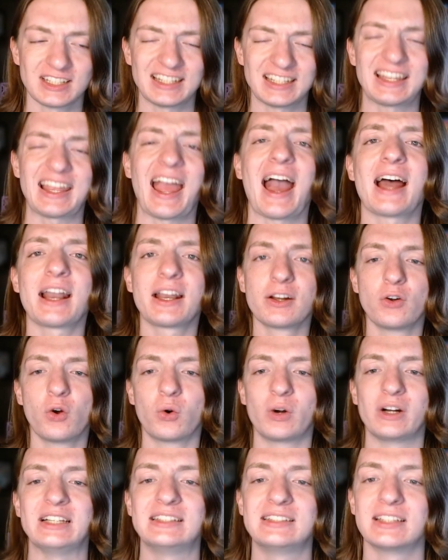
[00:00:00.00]

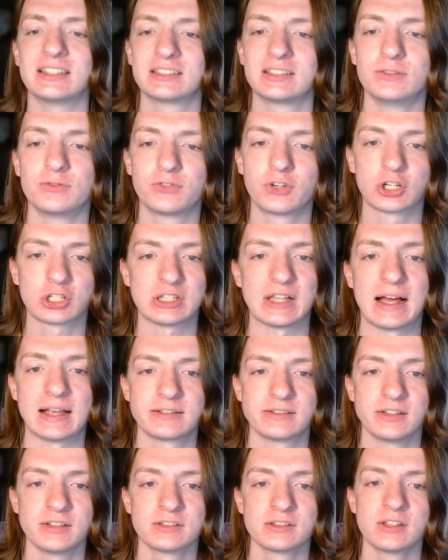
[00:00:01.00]
category system for
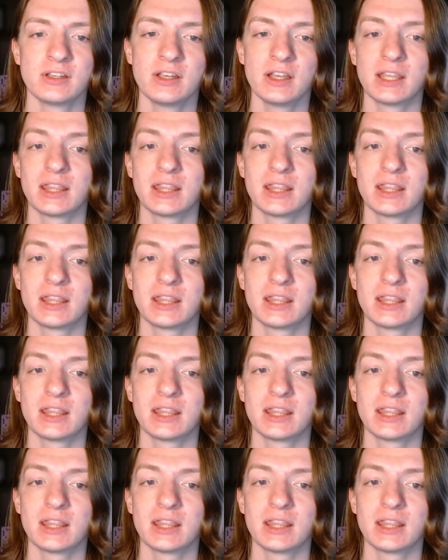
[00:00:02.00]
classes.